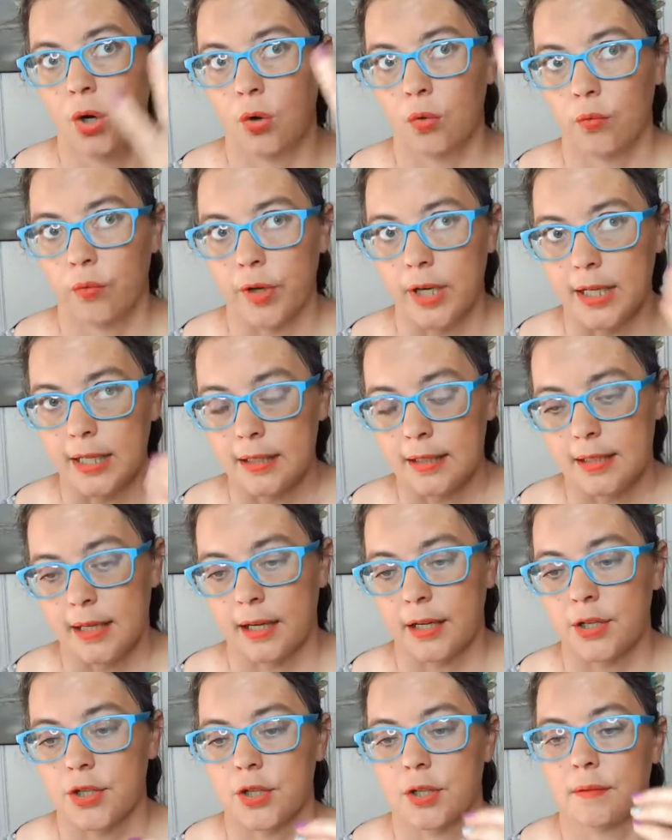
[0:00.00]
Read a
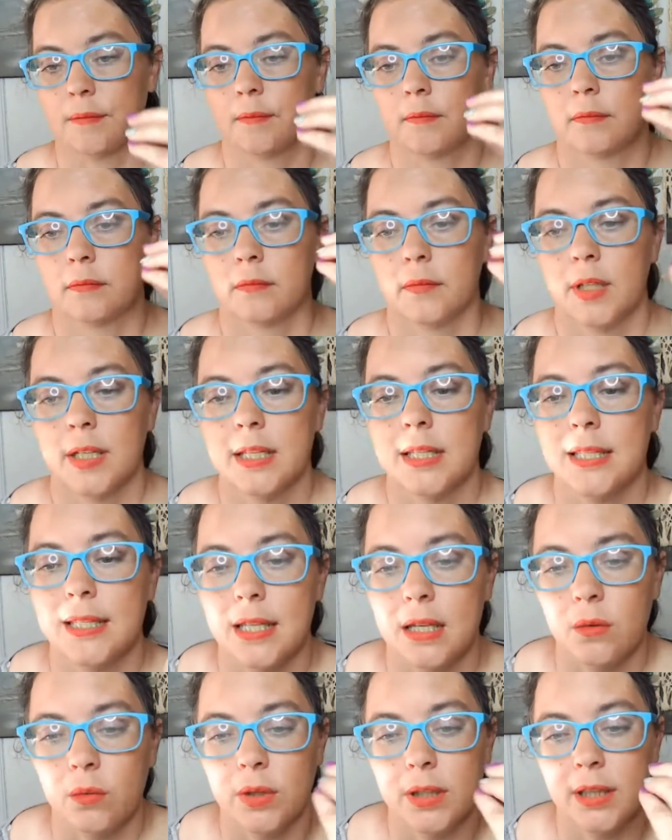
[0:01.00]
section,
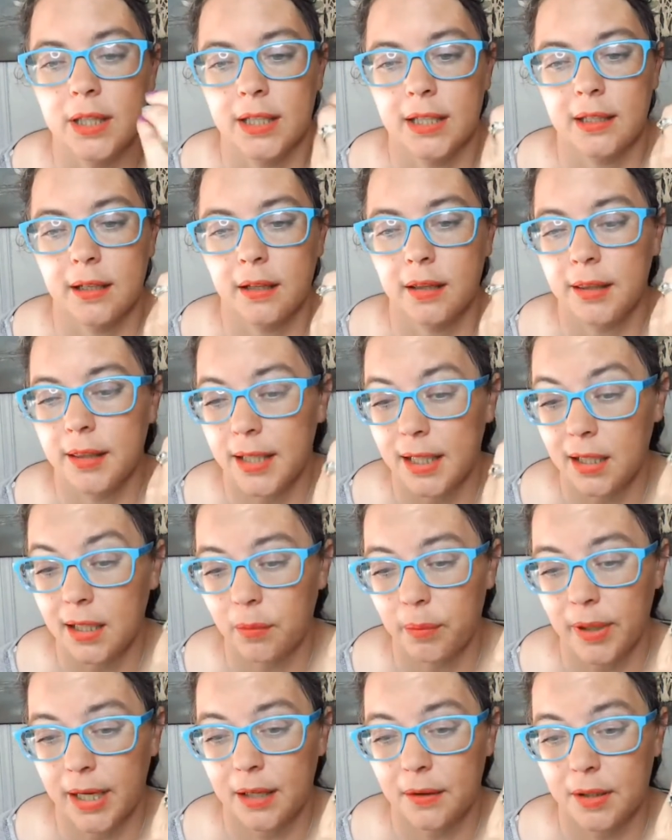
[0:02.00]
sit with it, think
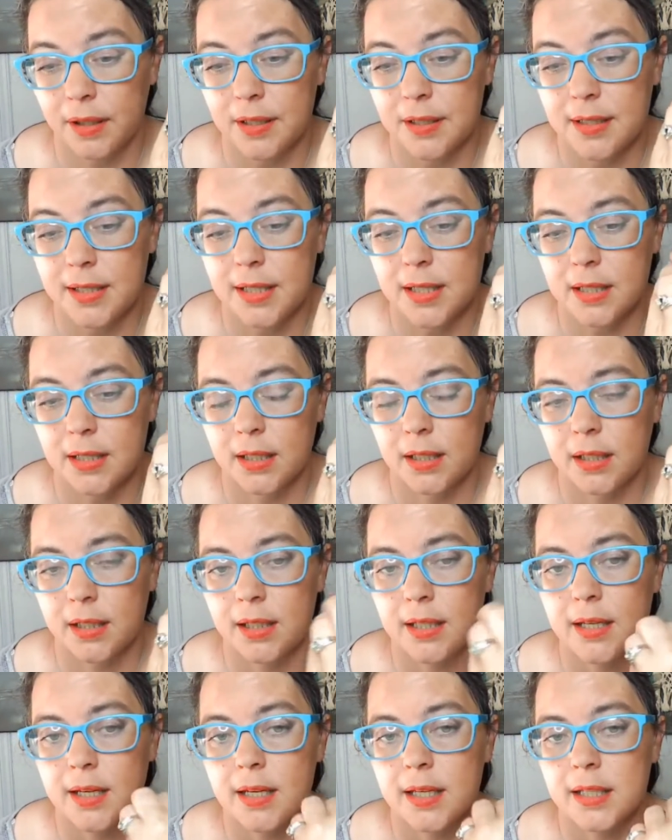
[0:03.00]
about it,
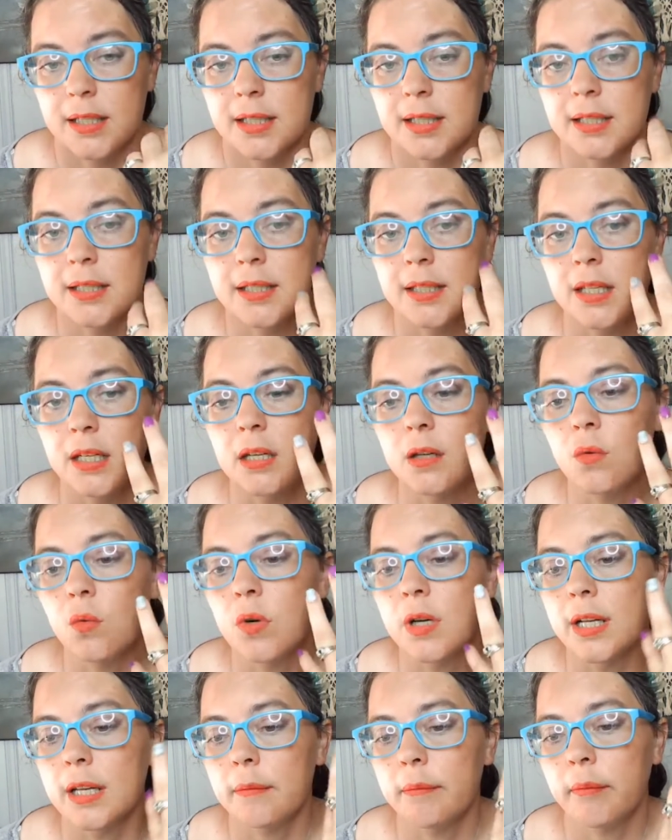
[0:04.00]
see
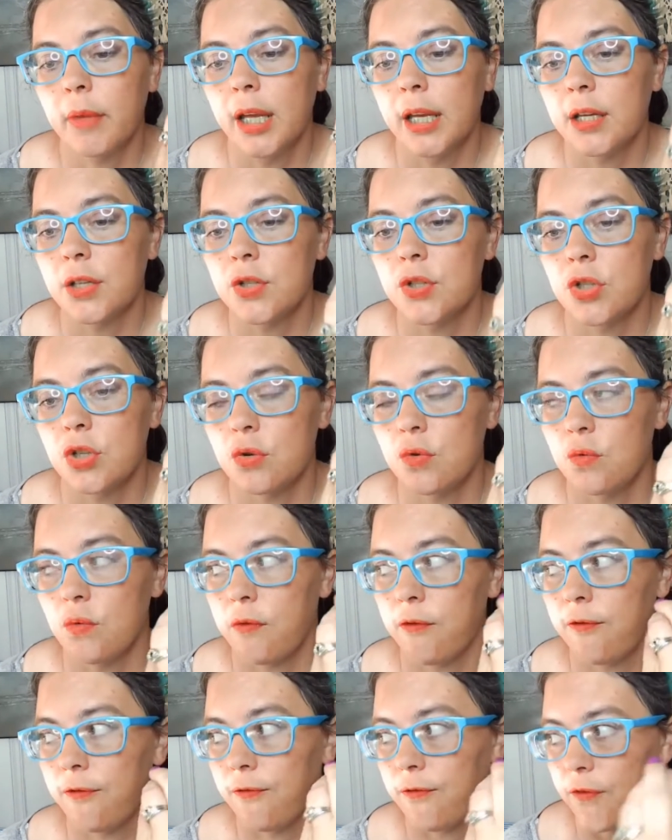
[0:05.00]
what it makes you
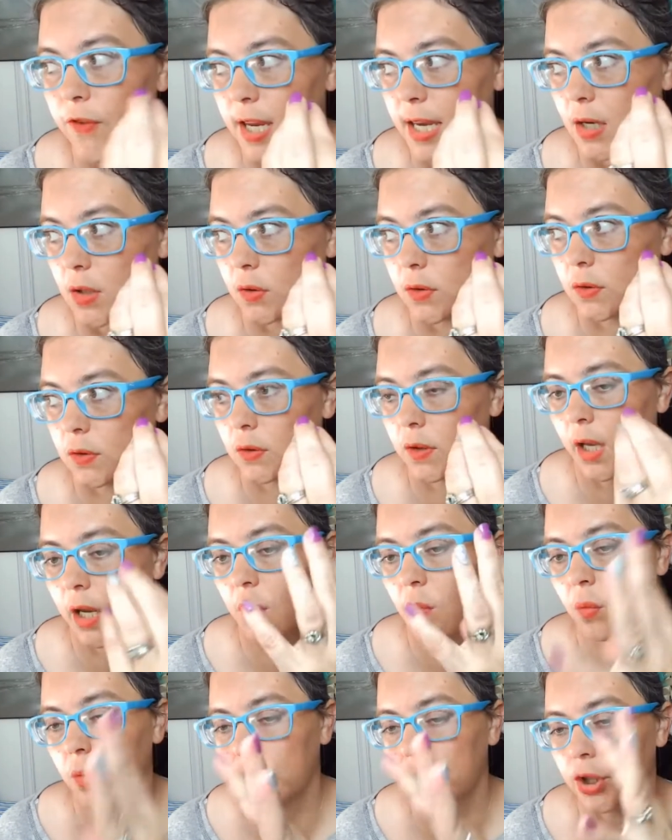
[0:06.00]
feel
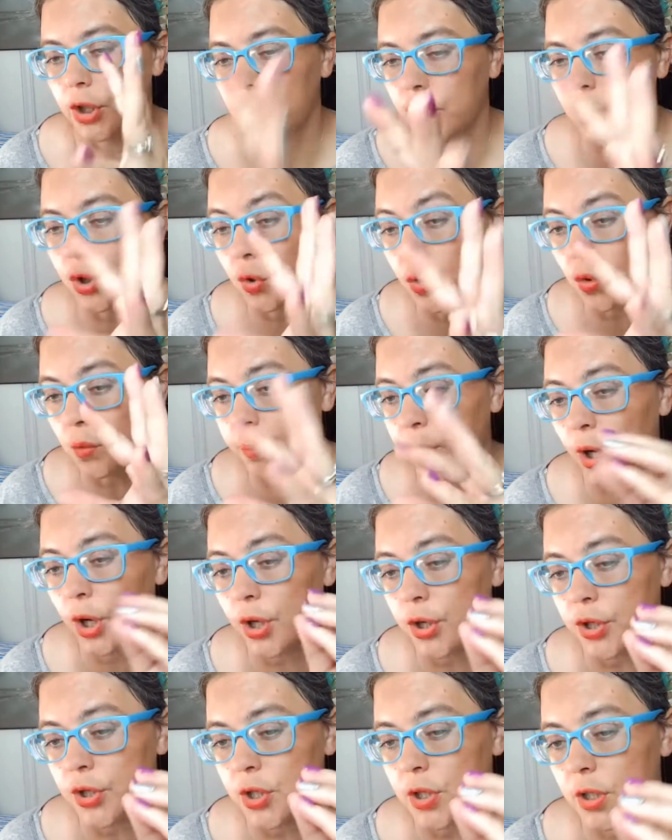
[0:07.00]
and what you
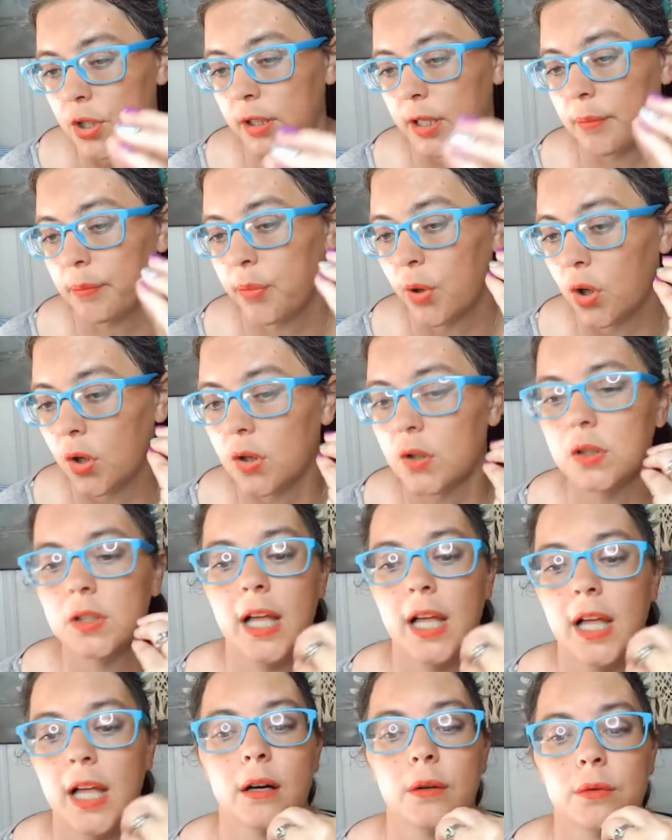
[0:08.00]
personally
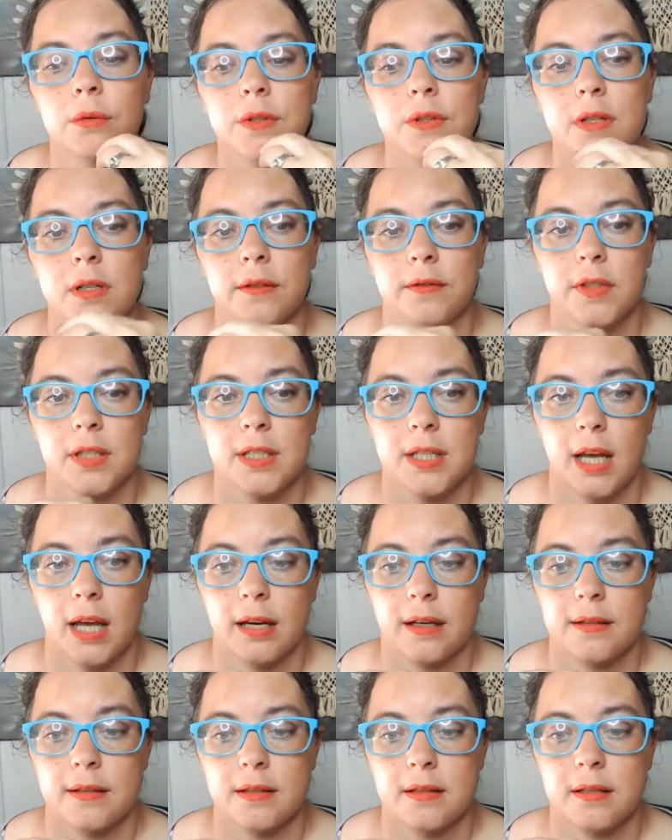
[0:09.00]
pull out of the
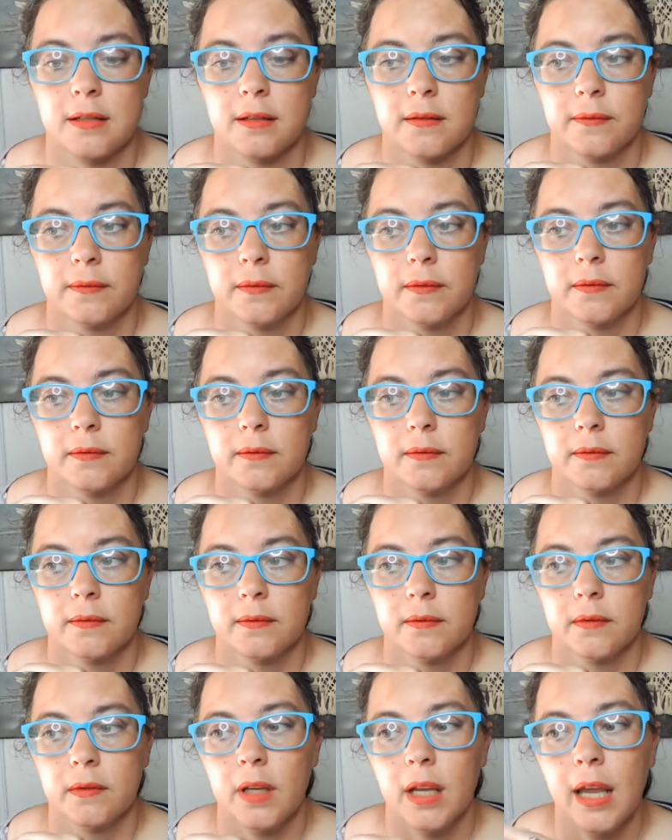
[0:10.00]
text
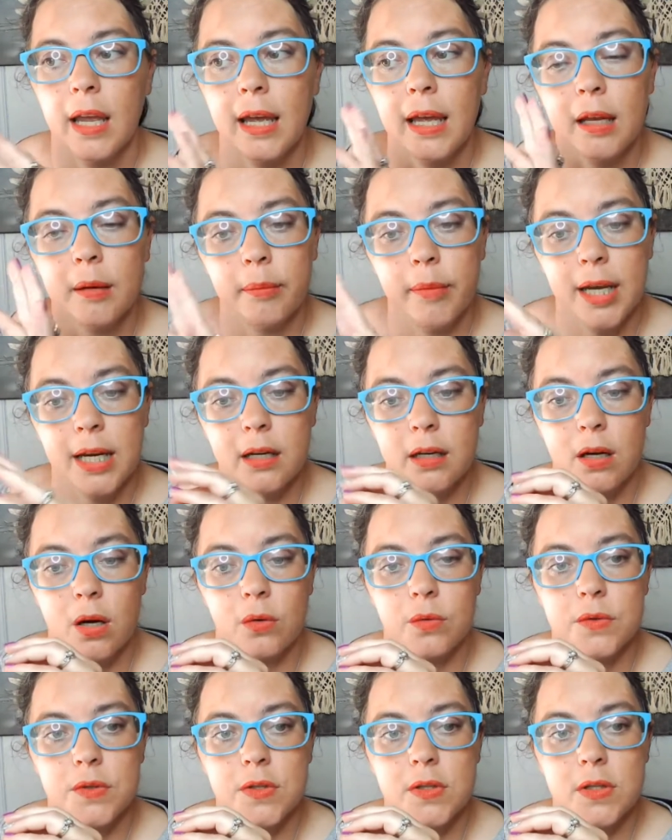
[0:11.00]
and make
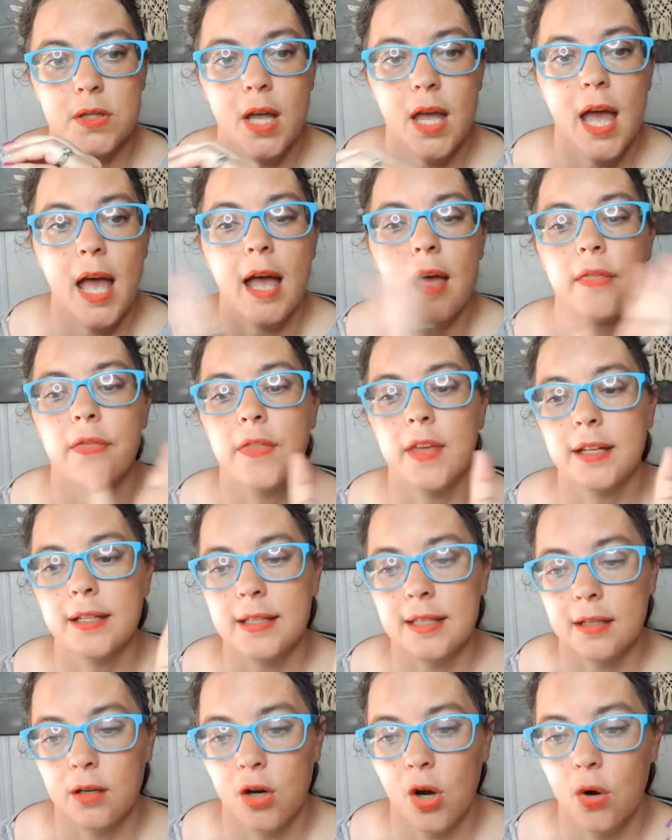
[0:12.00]
notes.
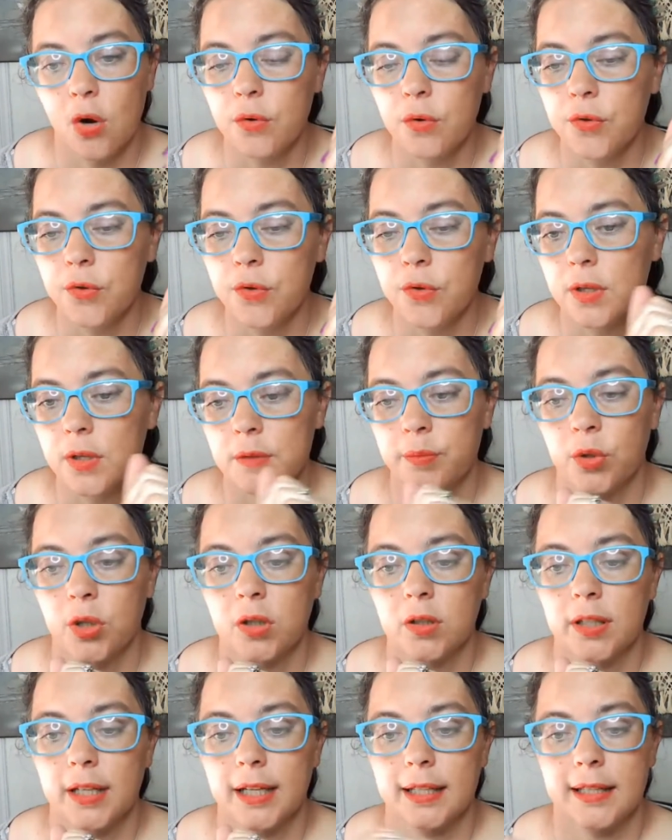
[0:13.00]
Then go through this
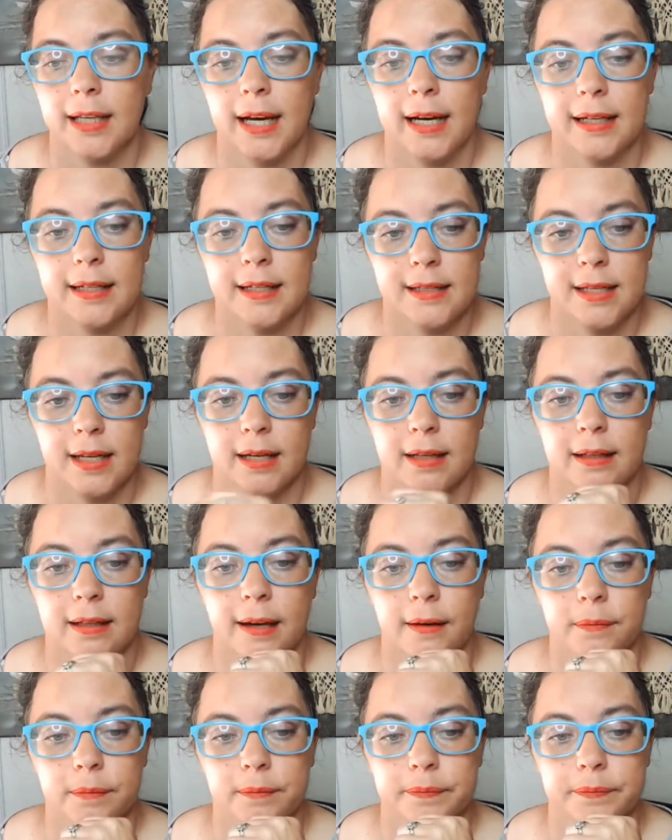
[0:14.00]
book like that and set it
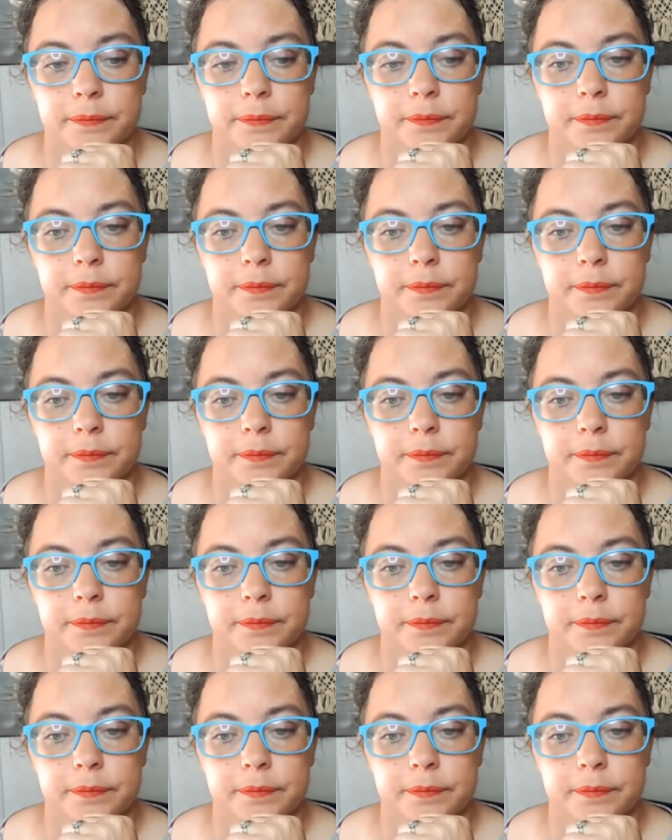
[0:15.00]
down.